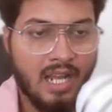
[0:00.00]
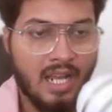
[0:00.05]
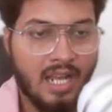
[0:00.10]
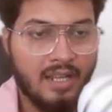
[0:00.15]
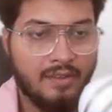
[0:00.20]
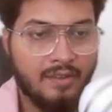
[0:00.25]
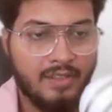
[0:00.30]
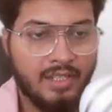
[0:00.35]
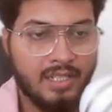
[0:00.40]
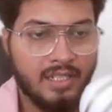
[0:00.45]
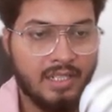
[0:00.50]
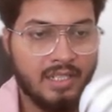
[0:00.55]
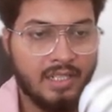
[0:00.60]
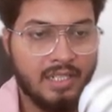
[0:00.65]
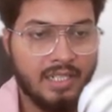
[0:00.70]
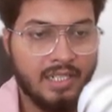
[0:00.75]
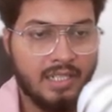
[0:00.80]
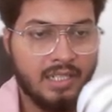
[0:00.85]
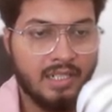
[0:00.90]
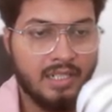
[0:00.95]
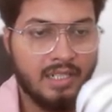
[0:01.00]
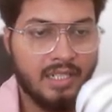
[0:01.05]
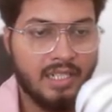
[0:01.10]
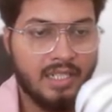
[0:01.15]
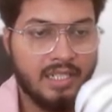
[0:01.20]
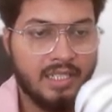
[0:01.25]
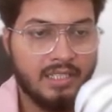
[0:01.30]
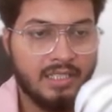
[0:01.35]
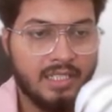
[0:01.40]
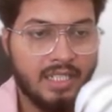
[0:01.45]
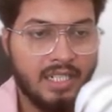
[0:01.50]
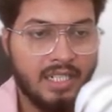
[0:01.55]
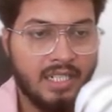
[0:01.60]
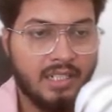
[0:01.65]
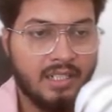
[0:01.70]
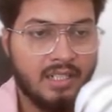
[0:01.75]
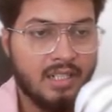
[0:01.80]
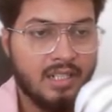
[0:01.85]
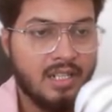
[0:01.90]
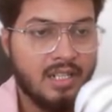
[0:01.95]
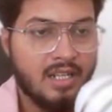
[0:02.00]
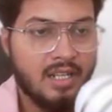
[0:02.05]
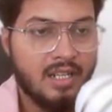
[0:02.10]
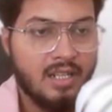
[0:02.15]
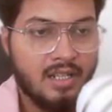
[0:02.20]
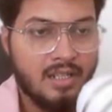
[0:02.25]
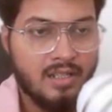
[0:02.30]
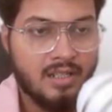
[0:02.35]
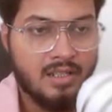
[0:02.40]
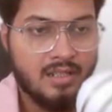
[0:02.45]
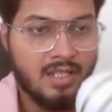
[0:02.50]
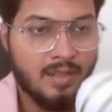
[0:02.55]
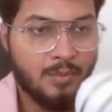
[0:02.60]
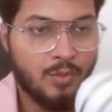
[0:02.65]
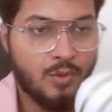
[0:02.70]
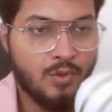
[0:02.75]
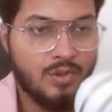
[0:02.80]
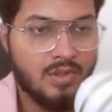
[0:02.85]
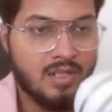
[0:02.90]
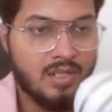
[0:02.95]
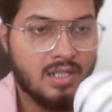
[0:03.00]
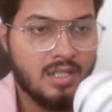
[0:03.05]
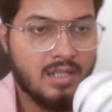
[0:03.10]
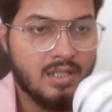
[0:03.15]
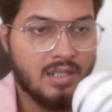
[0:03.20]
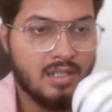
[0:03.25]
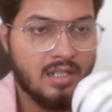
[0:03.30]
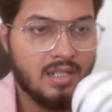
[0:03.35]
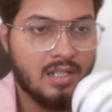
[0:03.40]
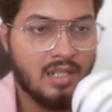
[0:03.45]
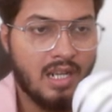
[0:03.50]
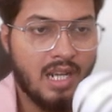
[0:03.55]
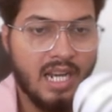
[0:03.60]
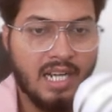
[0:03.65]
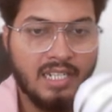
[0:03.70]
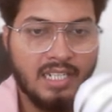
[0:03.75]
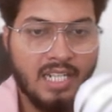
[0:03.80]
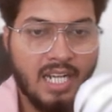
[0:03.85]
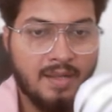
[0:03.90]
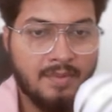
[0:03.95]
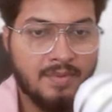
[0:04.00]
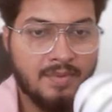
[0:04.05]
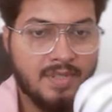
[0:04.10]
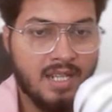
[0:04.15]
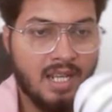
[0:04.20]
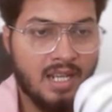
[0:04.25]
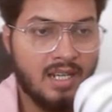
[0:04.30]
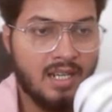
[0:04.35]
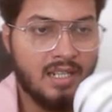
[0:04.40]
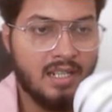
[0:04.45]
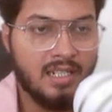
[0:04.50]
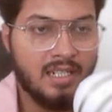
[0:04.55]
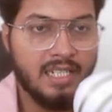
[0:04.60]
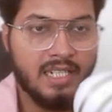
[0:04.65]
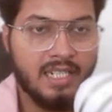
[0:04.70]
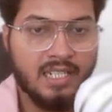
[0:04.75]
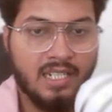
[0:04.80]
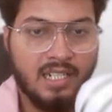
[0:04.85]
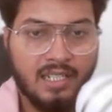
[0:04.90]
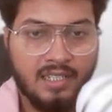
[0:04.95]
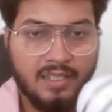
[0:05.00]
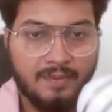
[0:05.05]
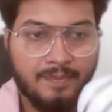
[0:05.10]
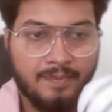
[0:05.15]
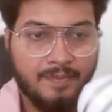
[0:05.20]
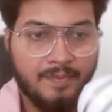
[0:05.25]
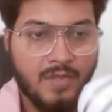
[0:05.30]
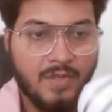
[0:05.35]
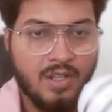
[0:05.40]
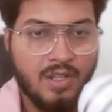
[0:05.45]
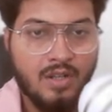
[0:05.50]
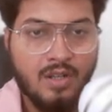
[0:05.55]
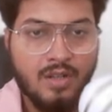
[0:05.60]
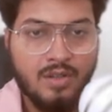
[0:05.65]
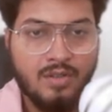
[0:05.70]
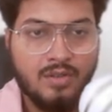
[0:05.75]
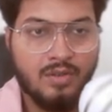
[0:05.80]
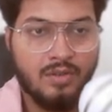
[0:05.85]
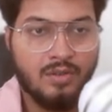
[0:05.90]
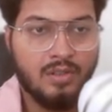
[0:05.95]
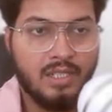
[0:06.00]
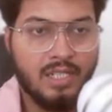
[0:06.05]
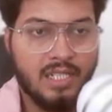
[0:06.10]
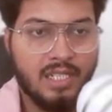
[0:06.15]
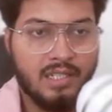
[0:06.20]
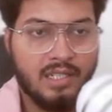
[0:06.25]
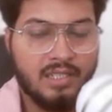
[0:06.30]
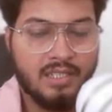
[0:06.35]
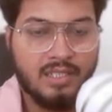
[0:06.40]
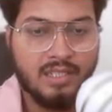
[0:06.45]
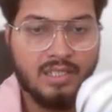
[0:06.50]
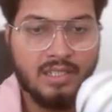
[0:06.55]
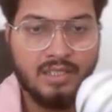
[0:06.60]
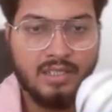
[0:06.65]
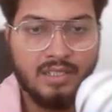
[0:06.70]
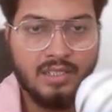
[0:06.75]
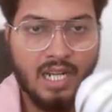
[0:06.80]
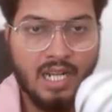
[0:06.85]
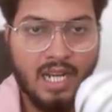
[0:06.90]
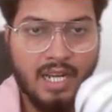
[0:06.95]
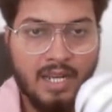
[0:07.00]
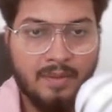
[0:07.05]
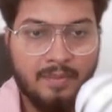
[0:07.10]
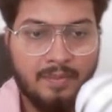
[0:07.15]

I will click anything suppose I type Sara Ali Khan so let's type